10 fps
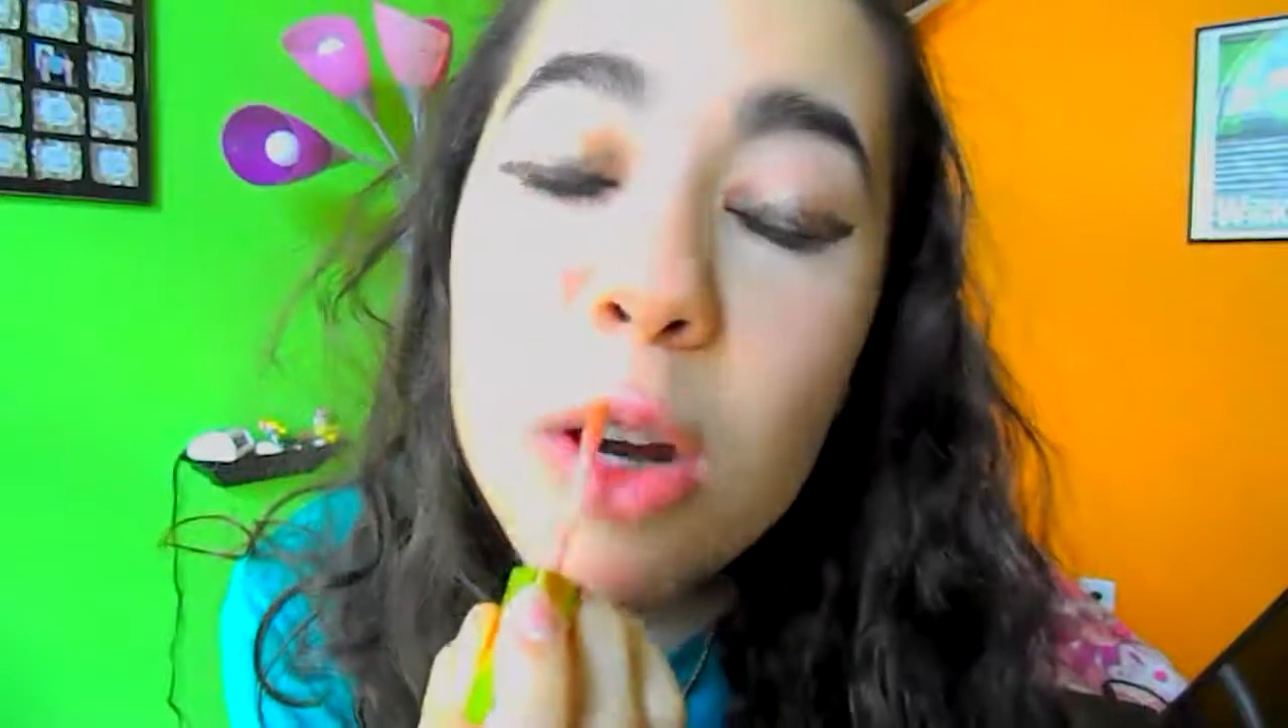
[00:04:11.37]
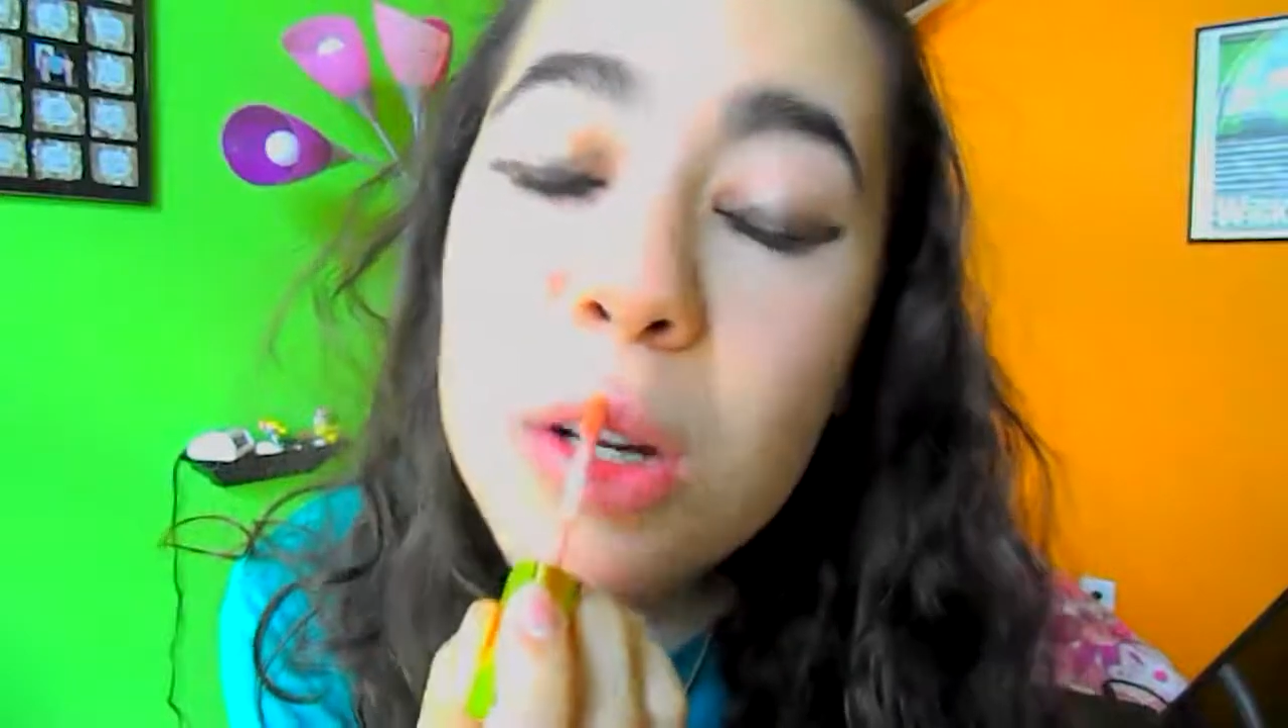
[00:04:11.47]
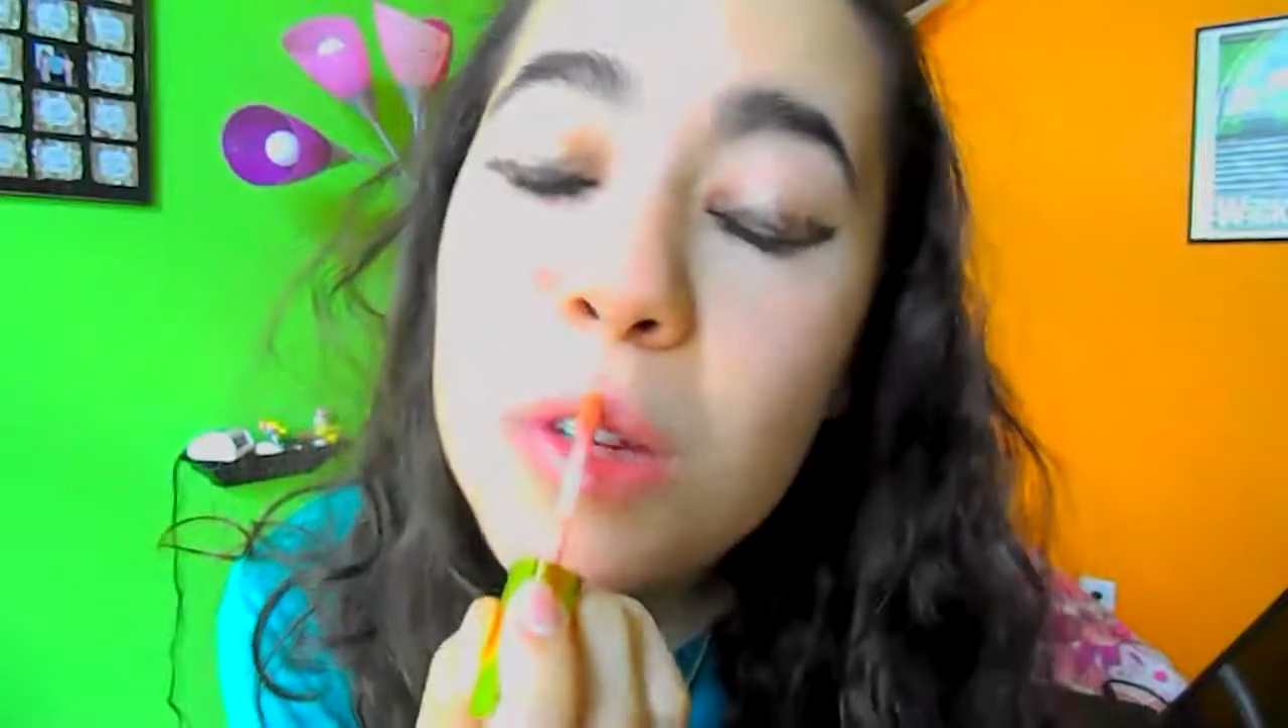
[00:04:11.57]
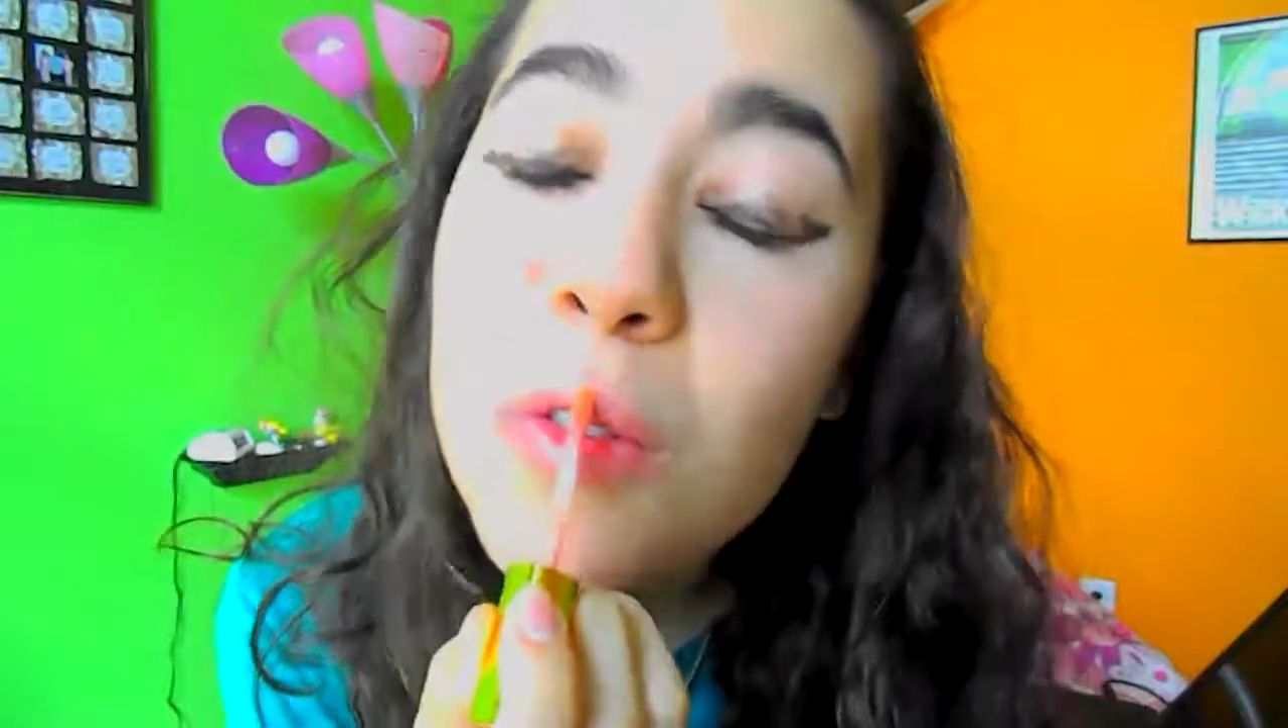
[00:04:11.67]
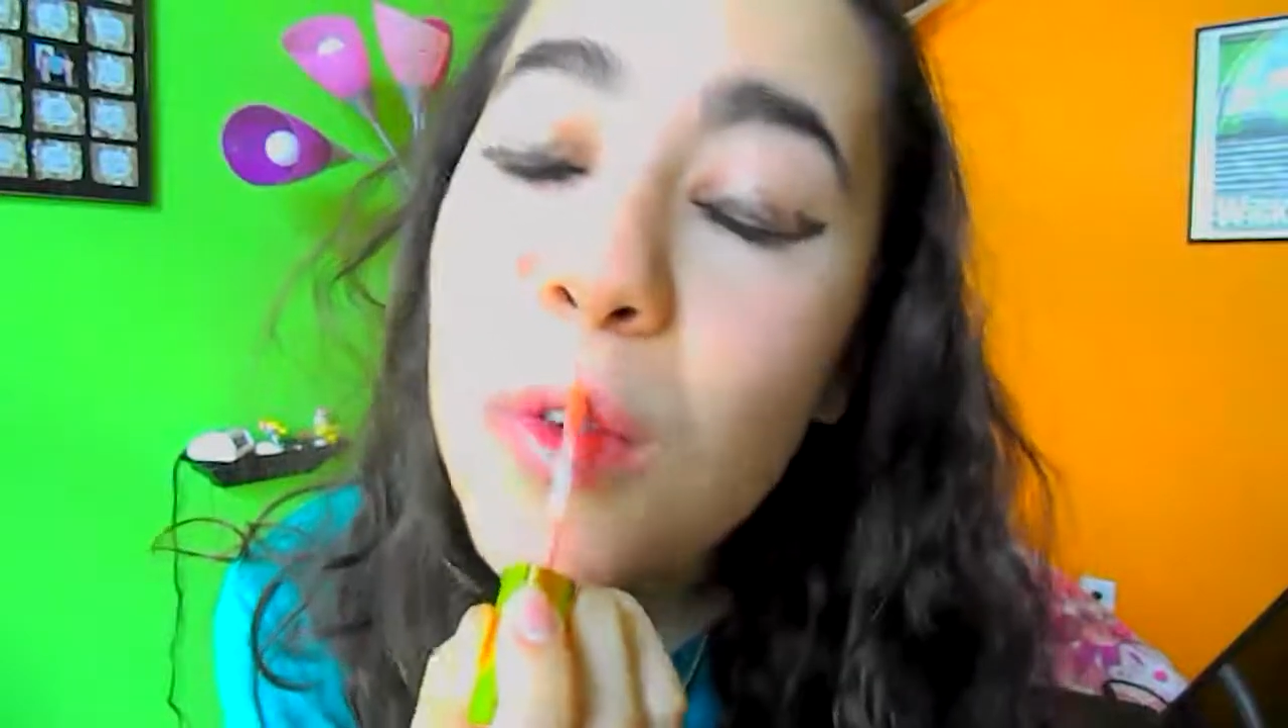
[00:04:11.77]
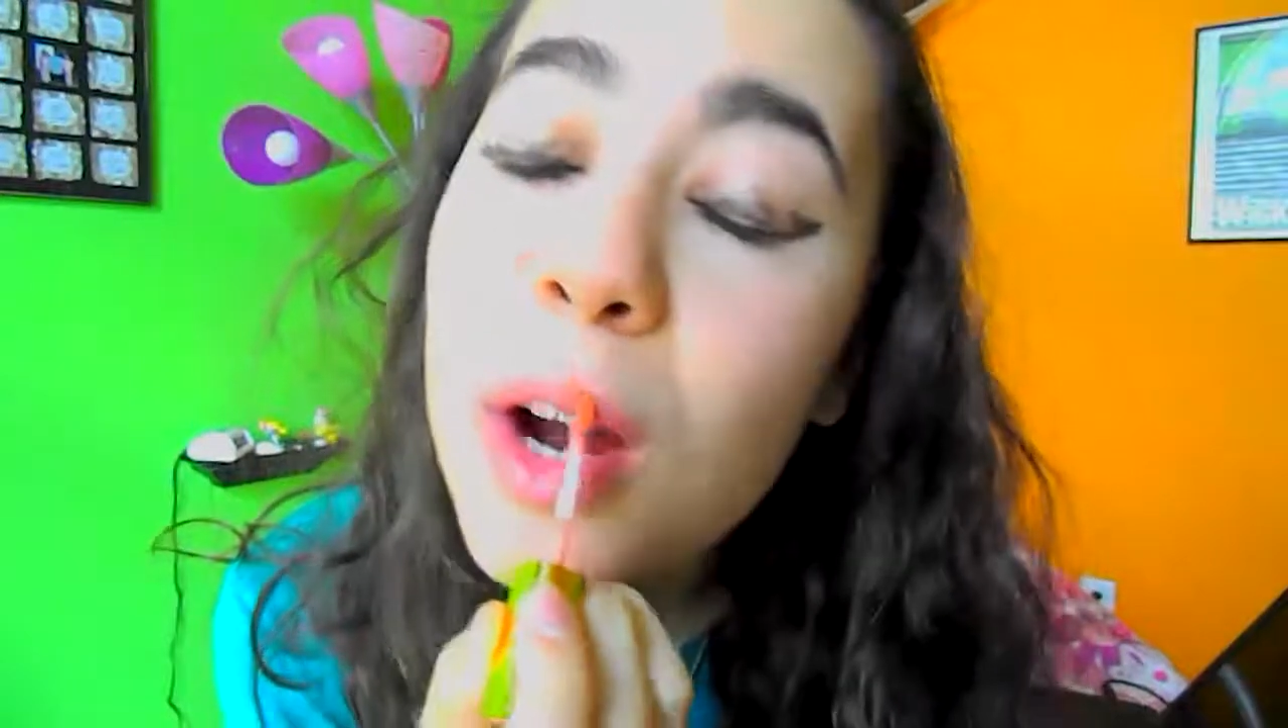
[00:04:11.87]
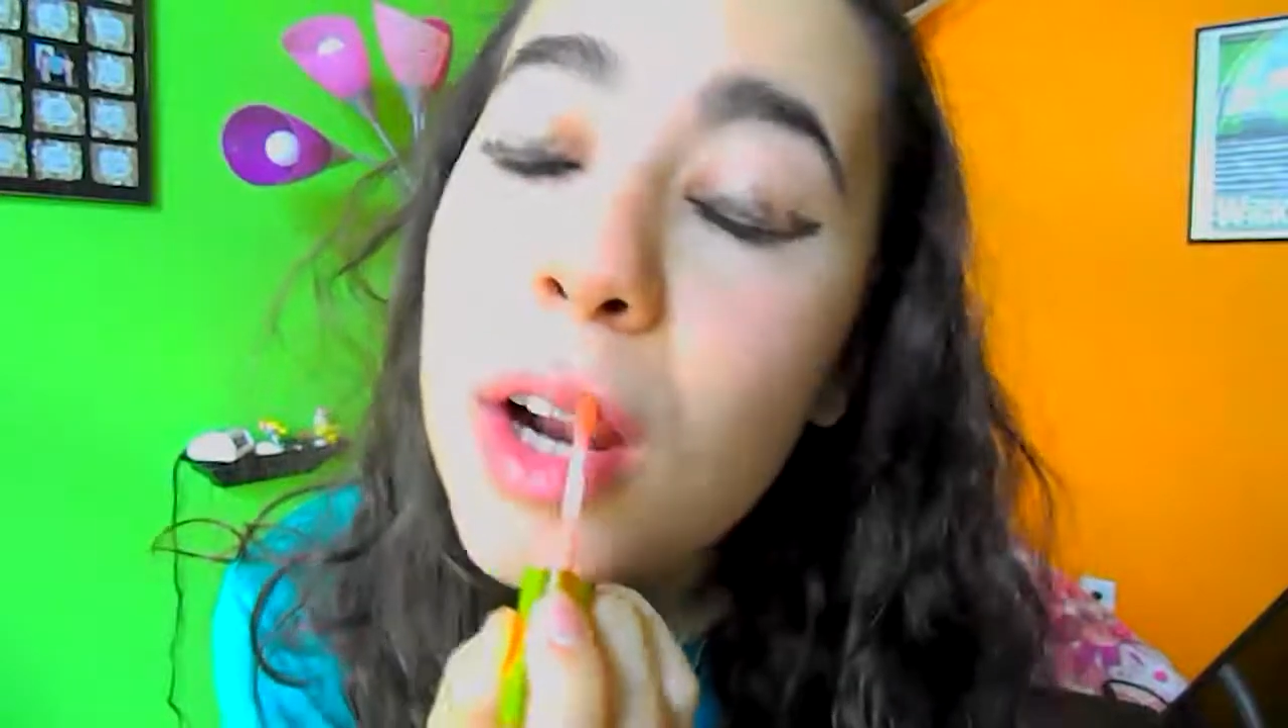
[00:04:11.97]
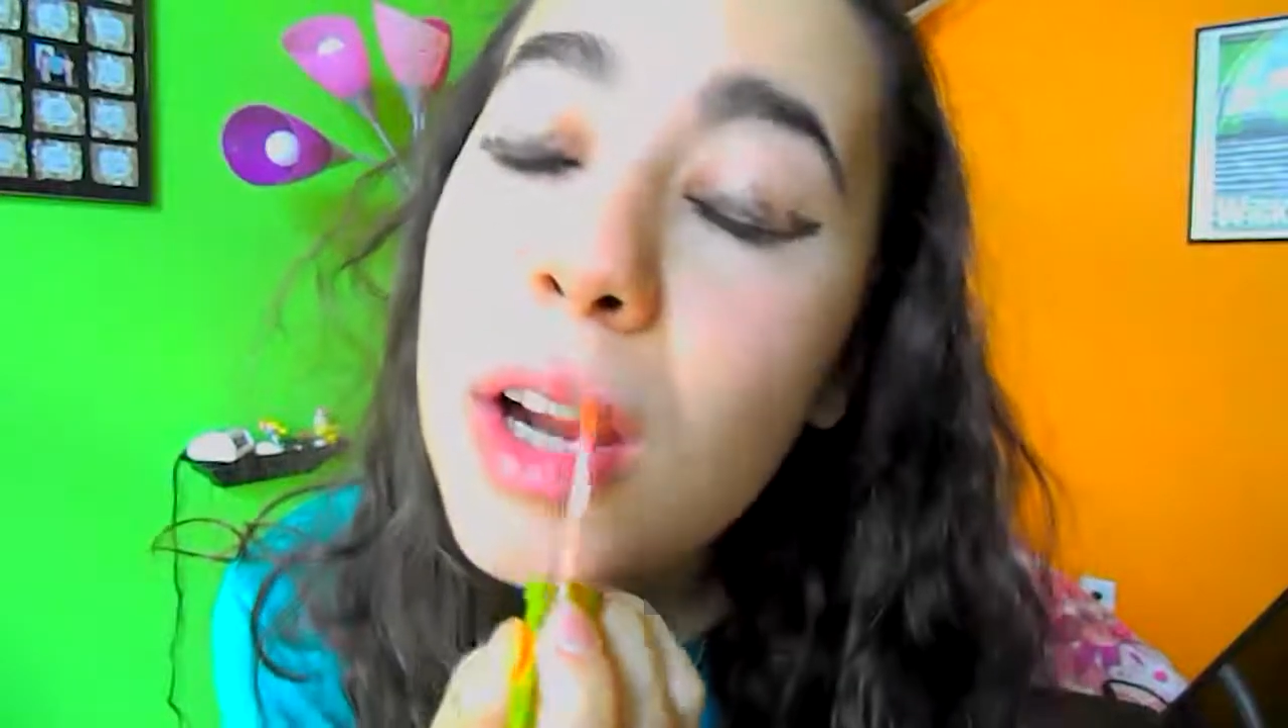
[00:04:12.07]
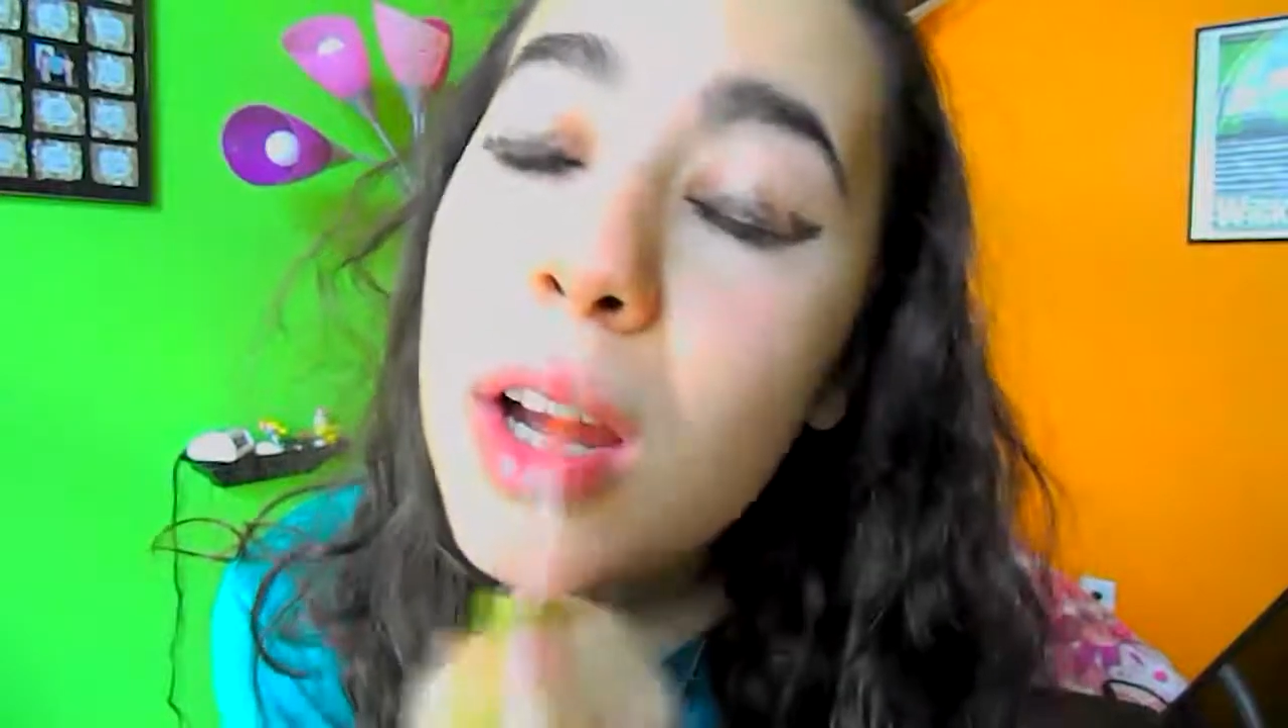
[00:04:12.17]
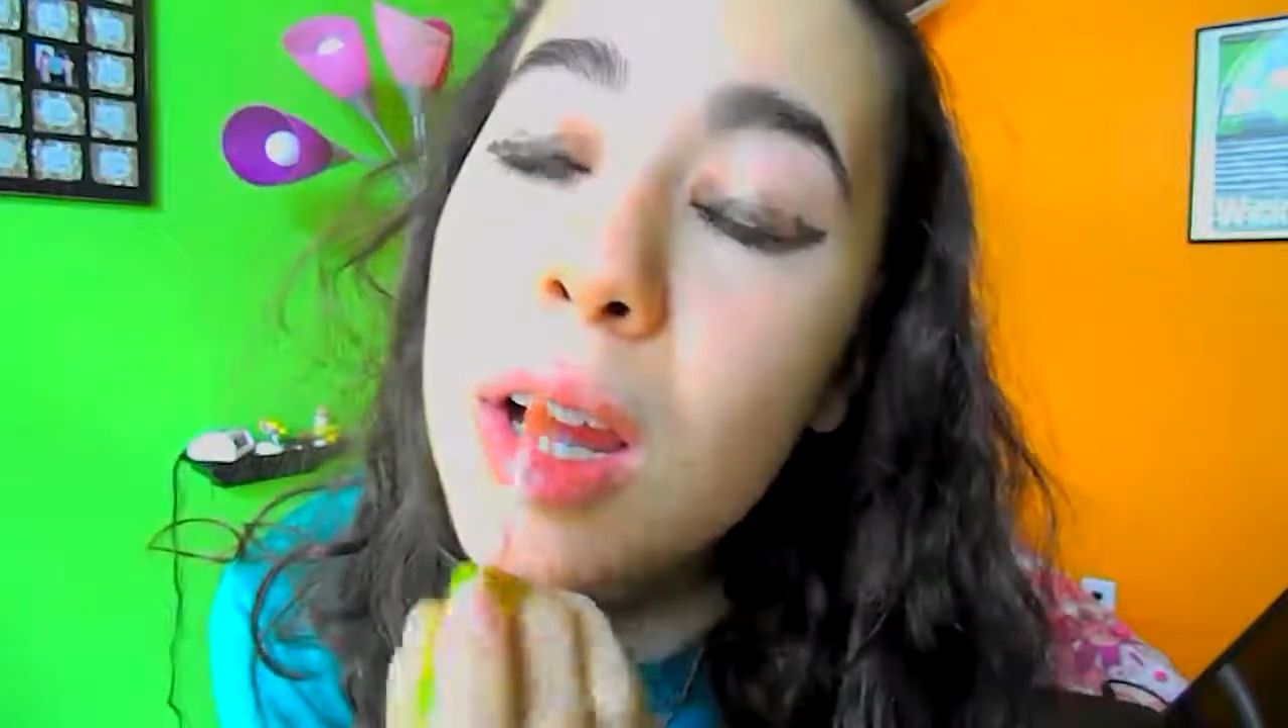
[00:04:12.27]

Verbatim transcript: because if one,